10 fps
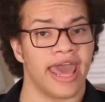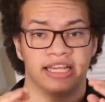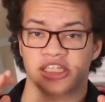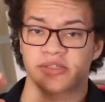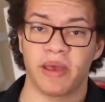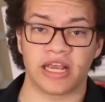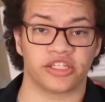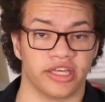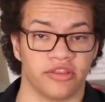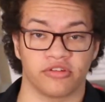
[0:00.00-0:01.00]
And
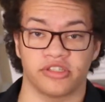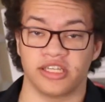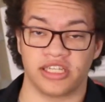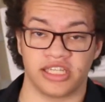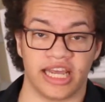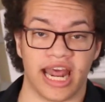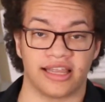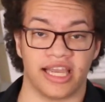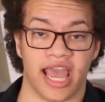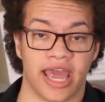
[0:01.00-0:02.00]
especially there's this scene at
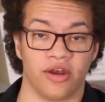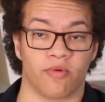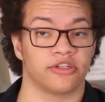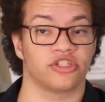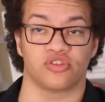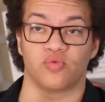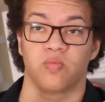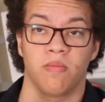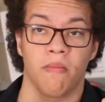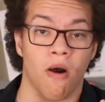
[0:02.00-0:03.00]
the end where it's just
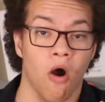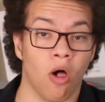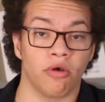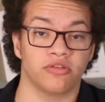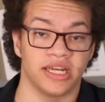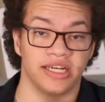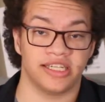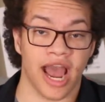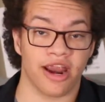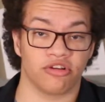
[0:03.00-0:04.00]
almost
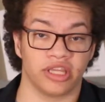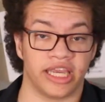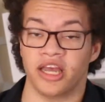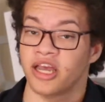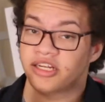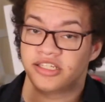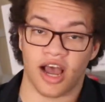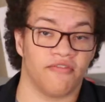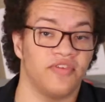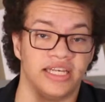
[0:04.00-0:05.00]
entirely
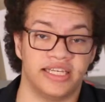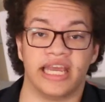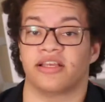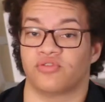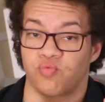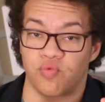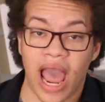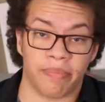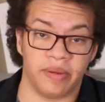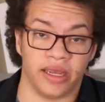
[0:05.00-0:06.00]
Daveed Diggs
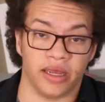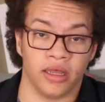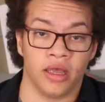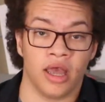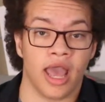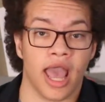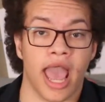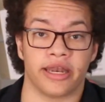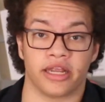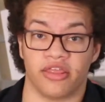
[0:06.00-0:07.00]
rapping,
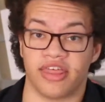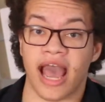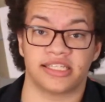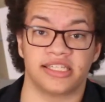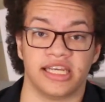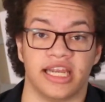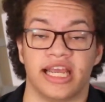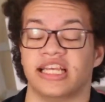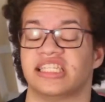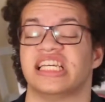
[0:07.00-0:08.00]
and that scene
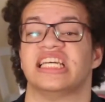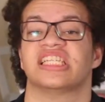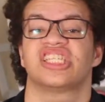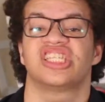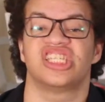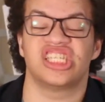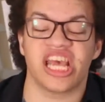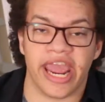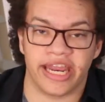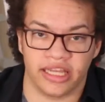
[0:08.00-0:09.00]
is
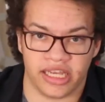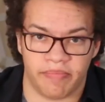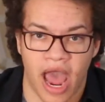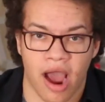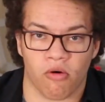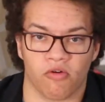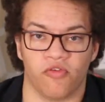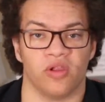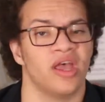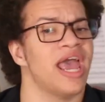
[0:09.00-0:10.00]
insanely
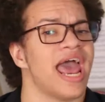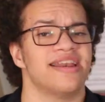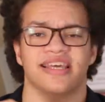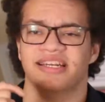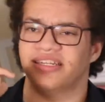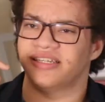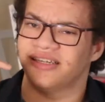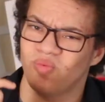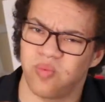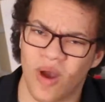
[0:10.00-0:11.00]
powerful. And the
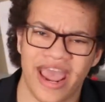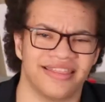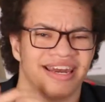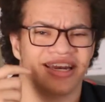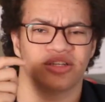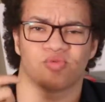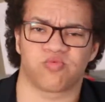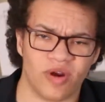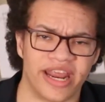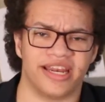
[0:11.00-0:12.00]
way that it is
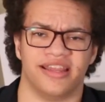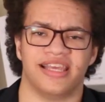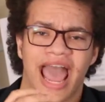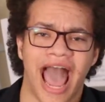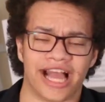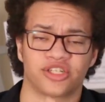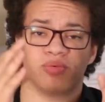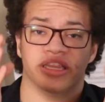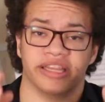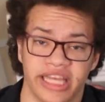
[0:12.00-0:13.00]
written, the
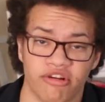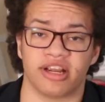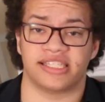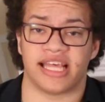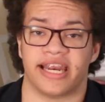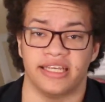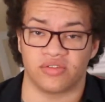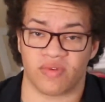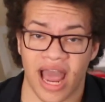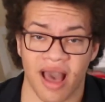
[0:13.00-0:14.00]
actual lyrics that he is
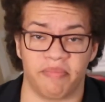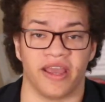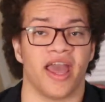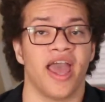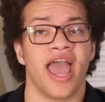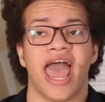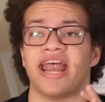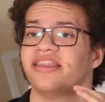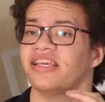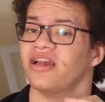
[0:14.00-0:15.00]
rapping,
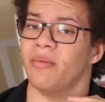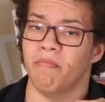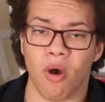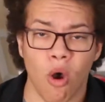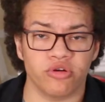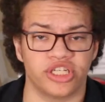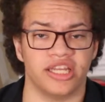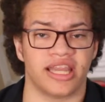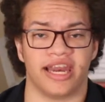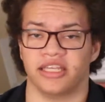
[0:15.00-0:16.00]
and the emotion
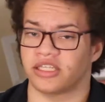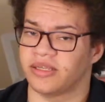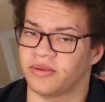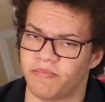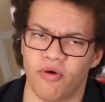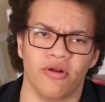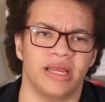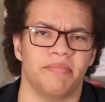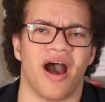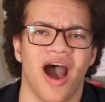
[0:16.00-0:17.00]
that he is
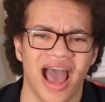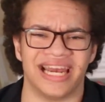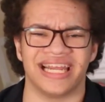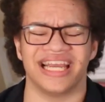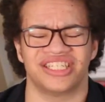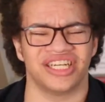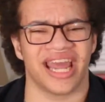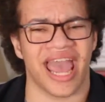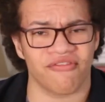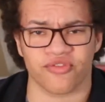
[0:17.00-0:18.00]
putting behind each and
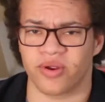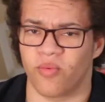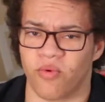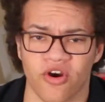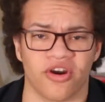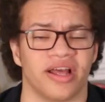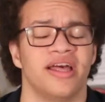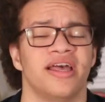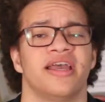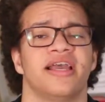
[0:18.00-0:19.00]
every word
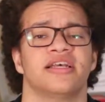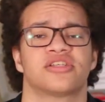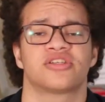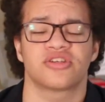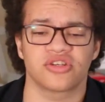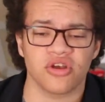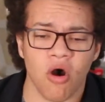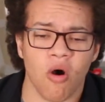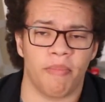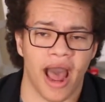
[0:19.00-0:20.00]
is
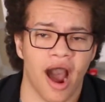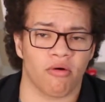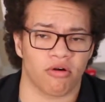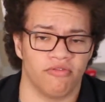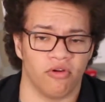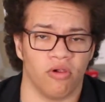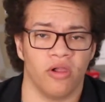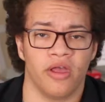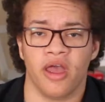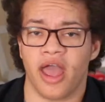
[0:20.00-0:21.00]
so powerful.
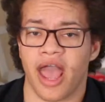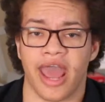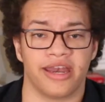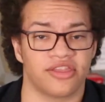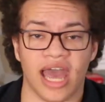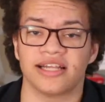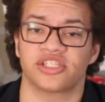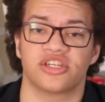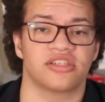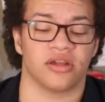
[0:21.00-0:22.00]
And that's
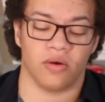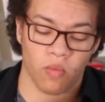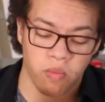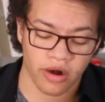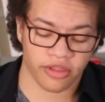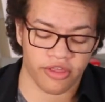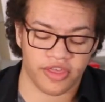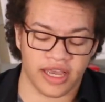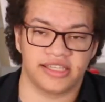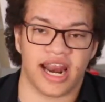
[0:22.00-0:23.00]
just one of the
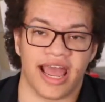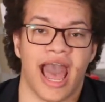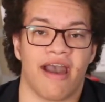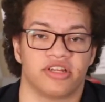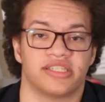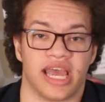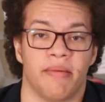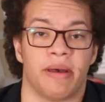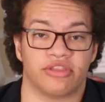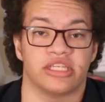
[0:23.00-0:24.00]
things that I have to say
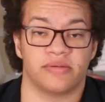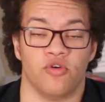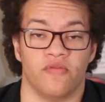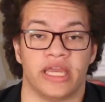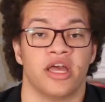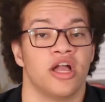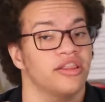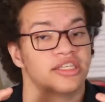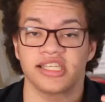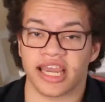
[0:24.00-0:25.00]
about this movie.
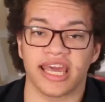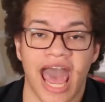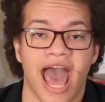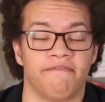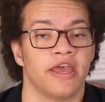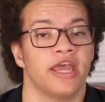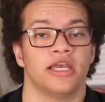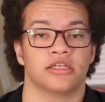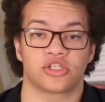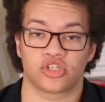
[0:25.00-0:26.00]
The second half
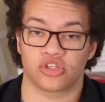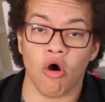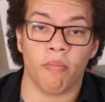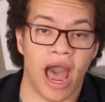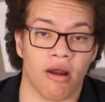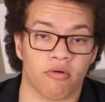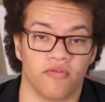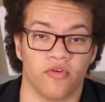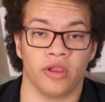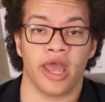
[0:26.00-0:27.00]
is so
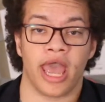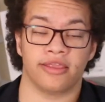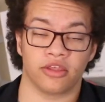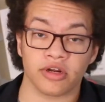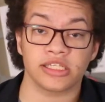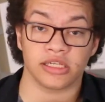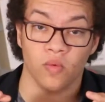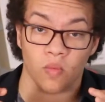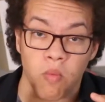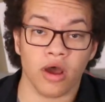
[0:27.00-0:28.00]
powerful, and there is
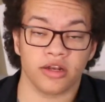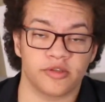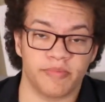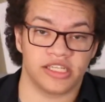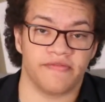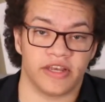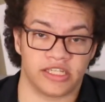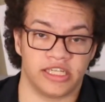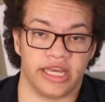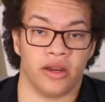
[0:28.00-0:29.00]
one specific
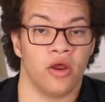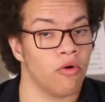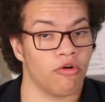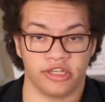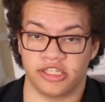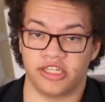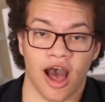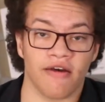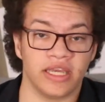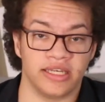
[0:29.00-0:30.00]
scene where it is
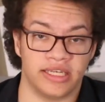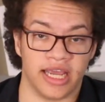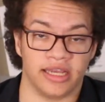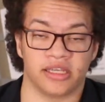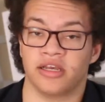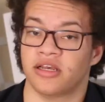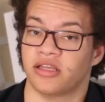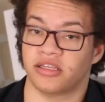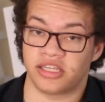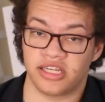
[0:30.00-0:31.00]
Daveed Diggs
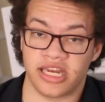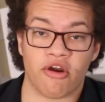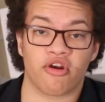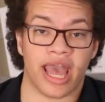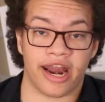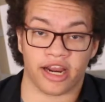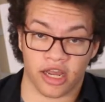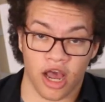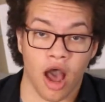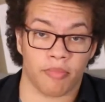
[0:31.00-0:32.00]
staring at a
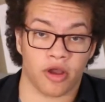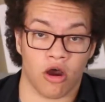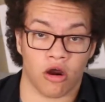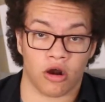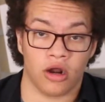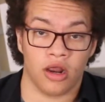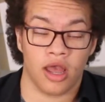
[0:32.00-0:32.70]
cop car,